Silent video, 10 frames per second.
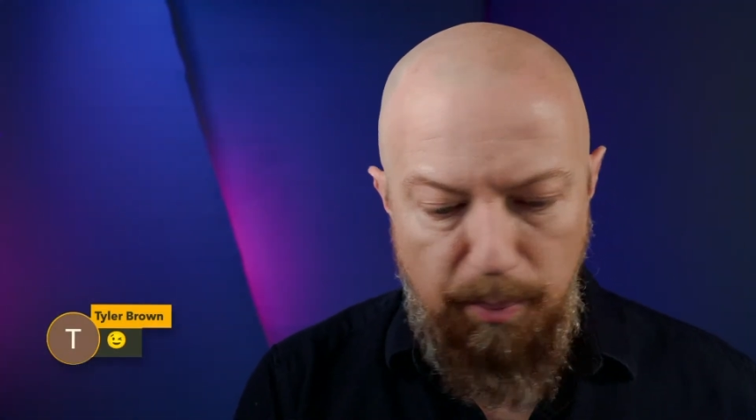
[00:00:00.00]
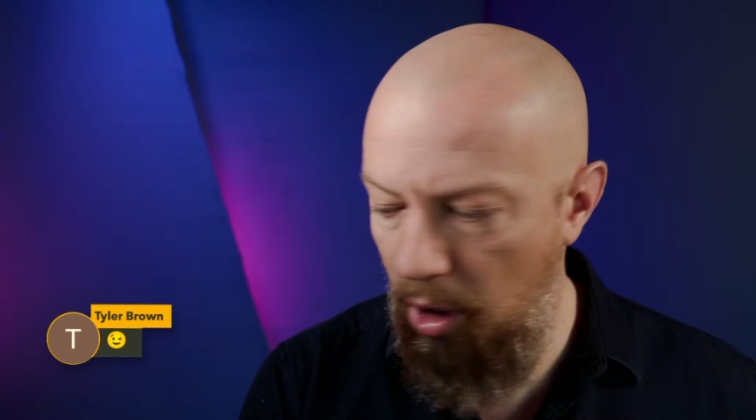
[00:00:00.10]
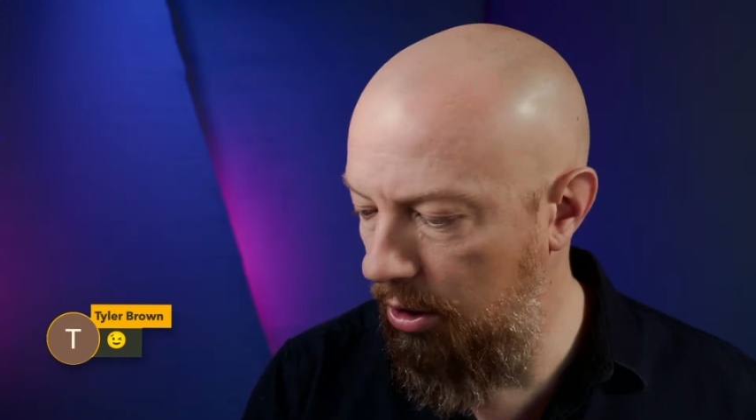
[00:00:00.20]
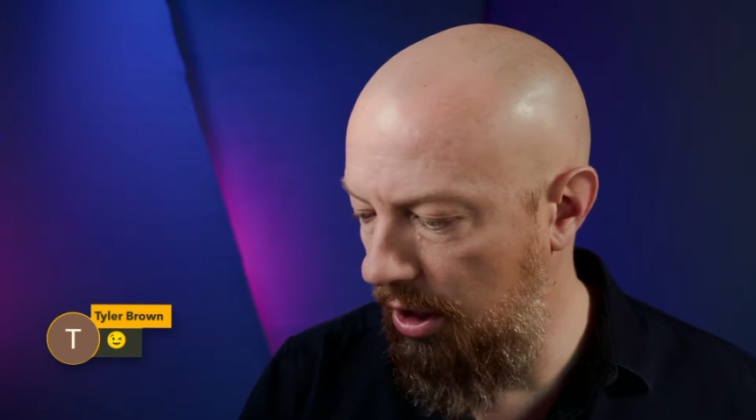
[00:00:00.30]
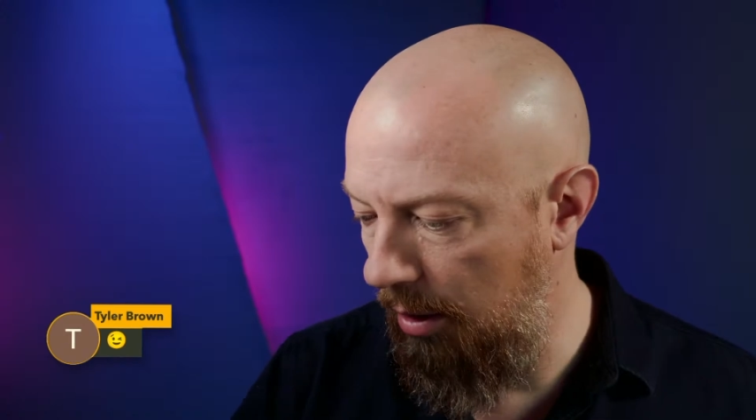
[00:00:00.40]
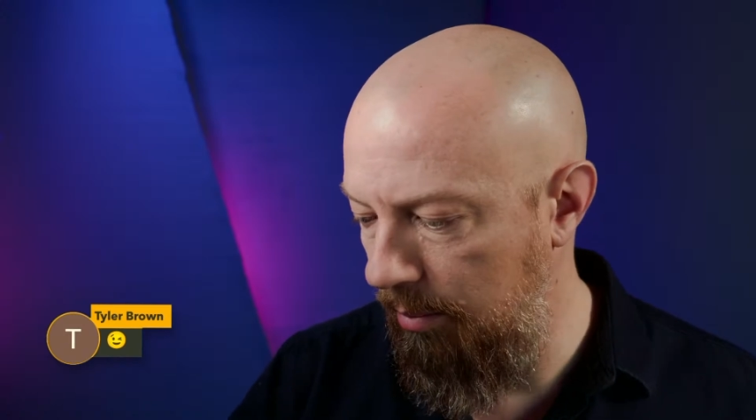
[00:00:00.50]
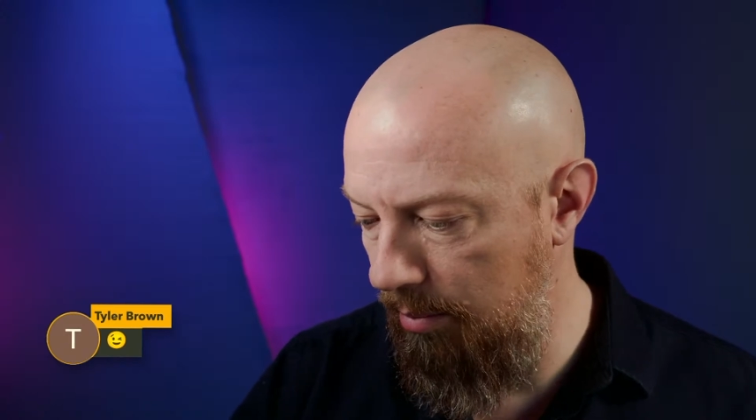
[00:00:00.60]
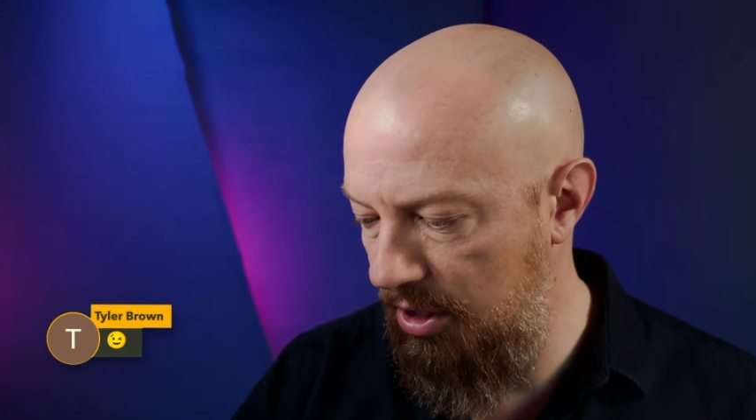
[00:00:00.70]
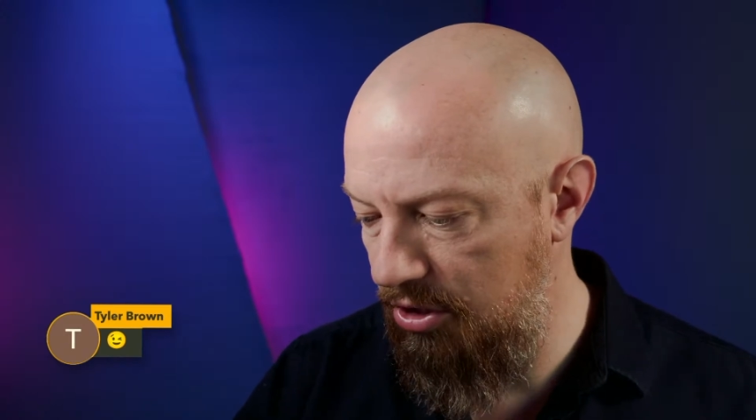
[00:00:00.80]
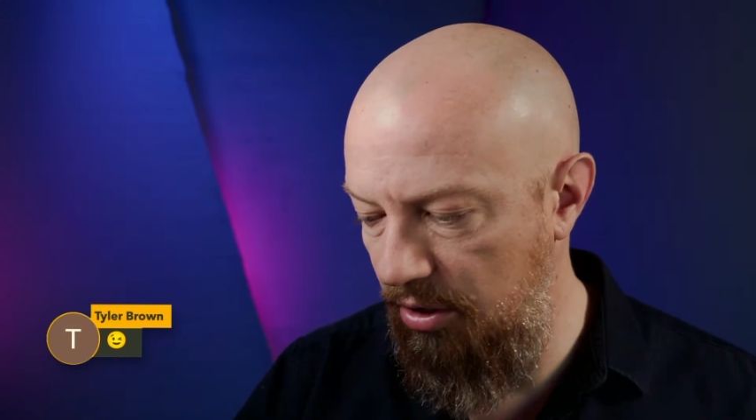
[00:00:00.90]
Paul
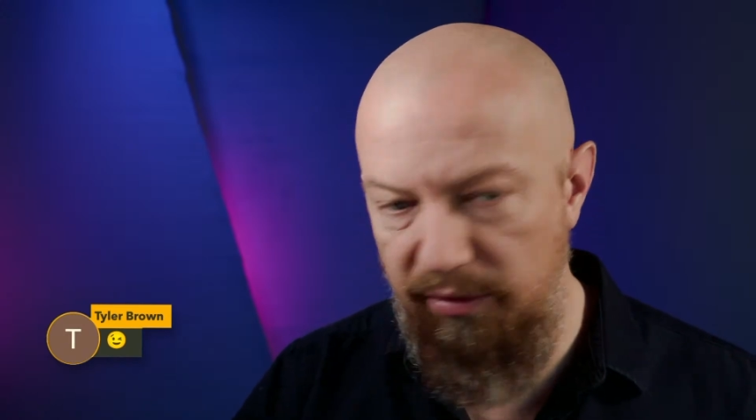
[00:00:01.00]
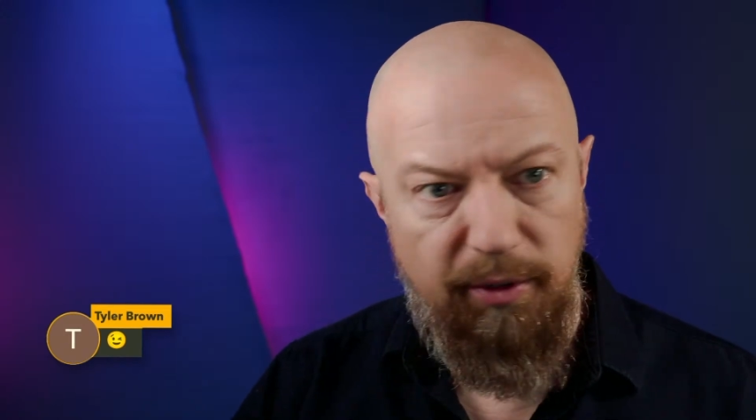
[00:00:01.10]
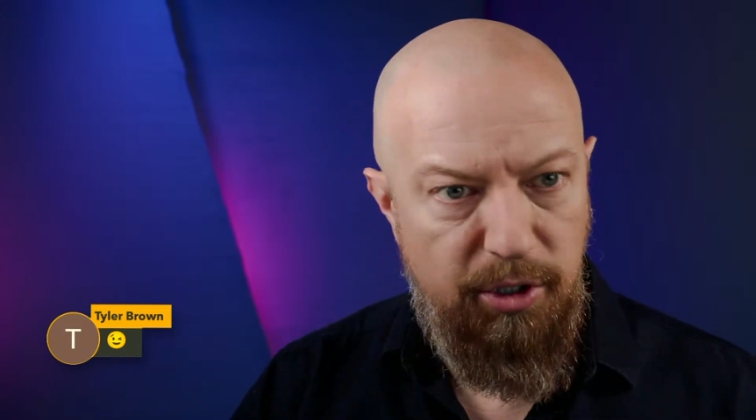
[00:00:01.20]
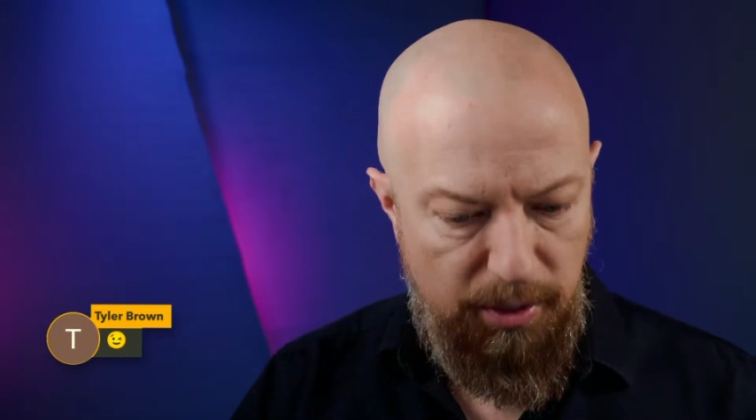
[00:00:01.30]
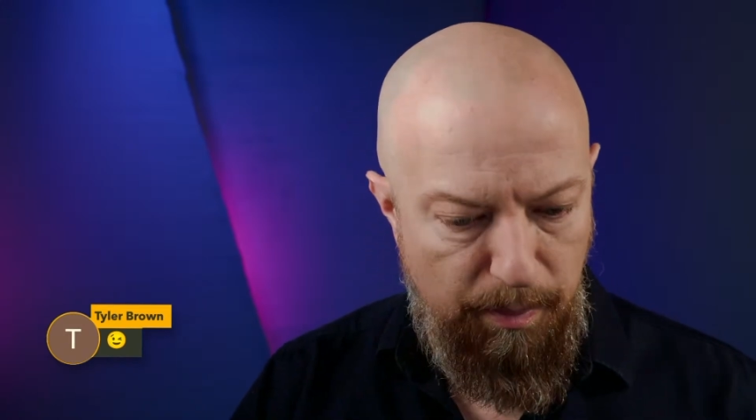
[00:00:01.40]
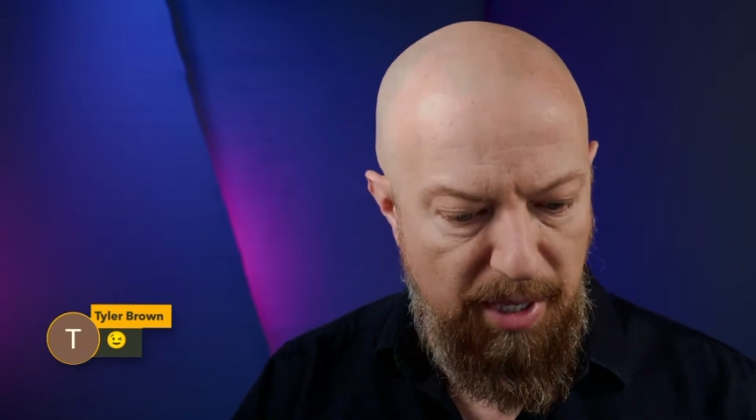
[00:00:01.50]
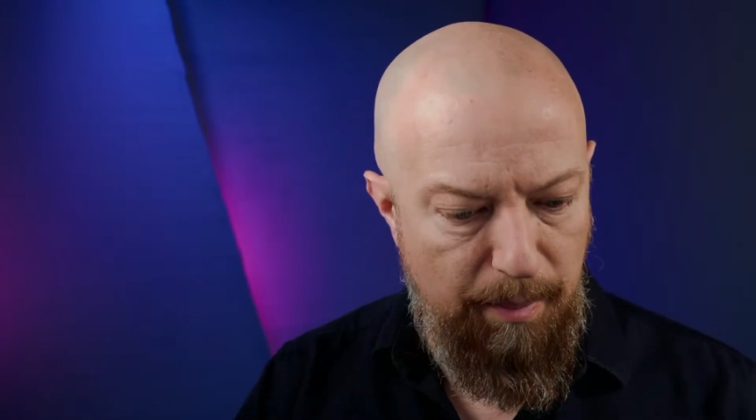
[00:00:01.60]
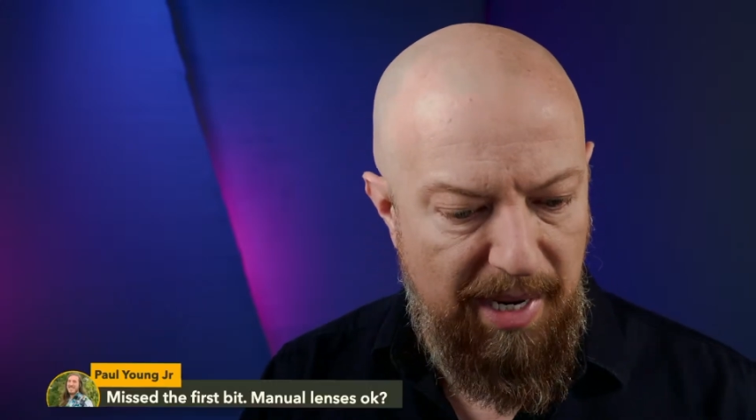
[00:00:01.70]
Young, missed the first bit.